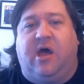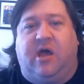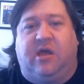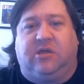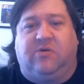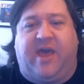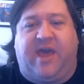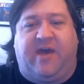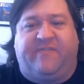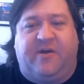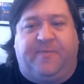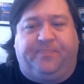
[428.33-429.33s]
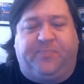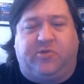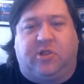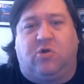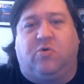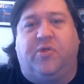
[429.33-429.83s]
You have
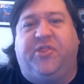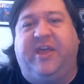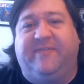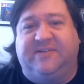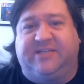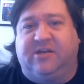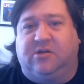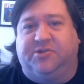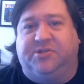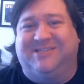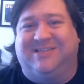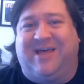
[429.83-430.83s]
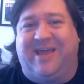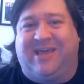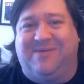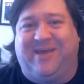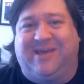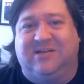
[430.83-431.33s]
the local Thieves Guild doesn't
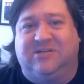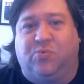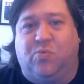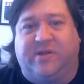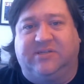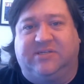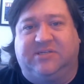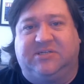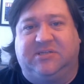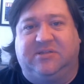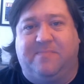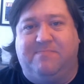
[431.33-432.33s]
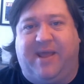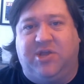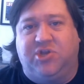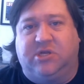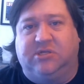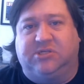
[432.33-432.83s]
like it because once the
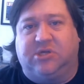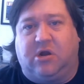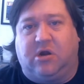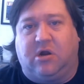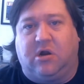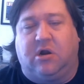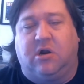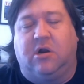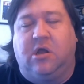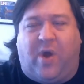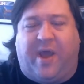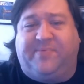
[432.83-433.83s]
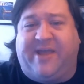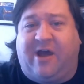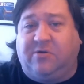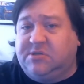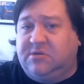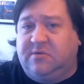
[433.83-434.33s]
mages are wiped
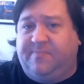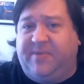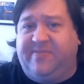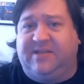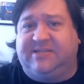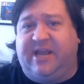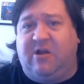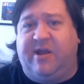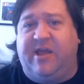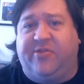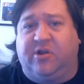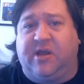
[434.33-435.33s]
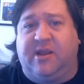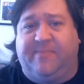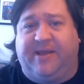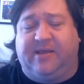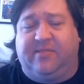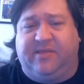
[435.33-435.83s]
out in this area, he's going
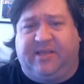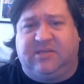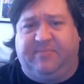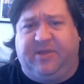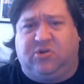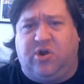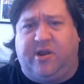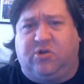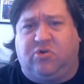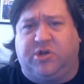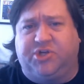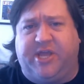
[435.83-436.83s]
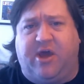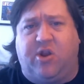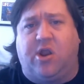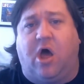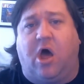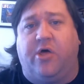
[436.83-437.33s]
to be trying to crush down
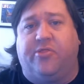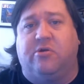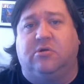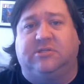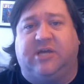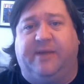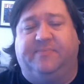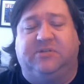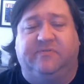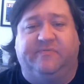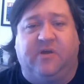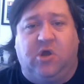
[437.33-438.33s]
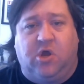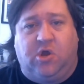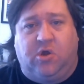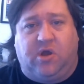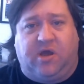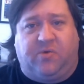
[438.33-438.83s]
on other types of
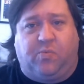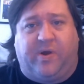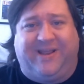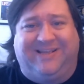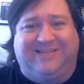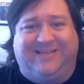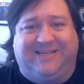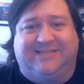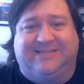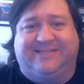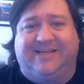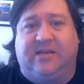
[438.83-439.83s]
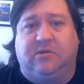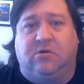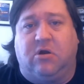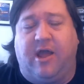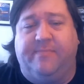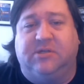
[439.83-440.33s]
what he sees as sin and
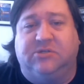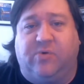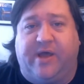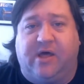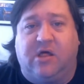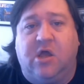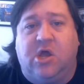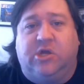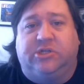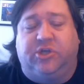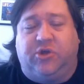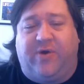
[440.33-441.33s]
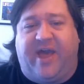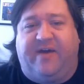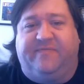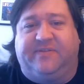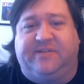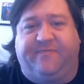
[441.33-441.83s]
crime as well. So you
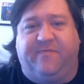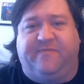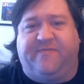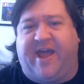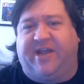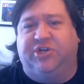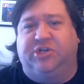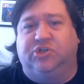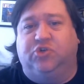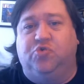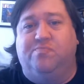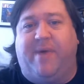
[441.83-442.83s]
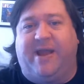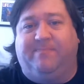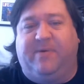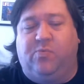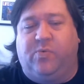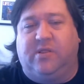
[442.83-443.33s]
have different factions who
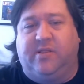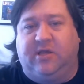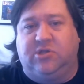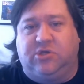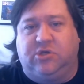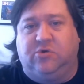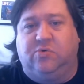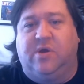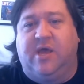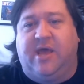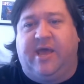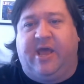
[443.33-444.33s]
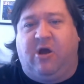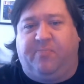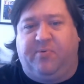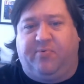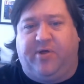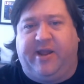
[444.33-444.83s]
might be willing to
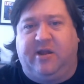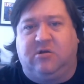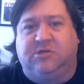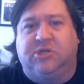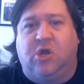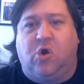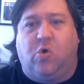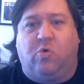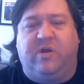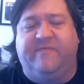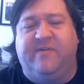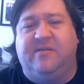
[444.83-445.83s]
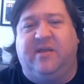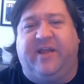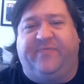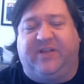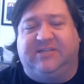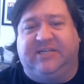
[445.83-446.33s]
help the players, or even
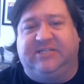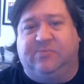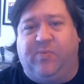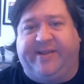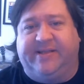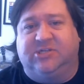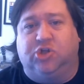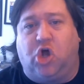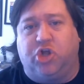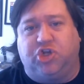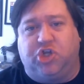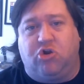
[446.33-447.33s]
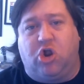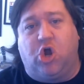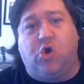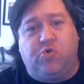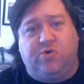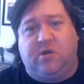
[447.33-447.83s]
if they see some weakness, launch their
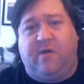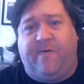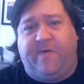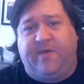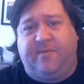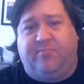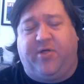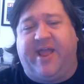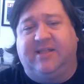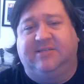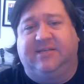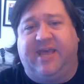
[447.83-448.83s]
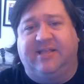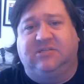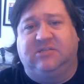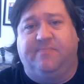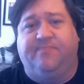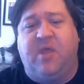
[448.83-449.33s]
own plans
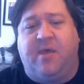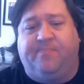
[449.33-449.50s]
against them.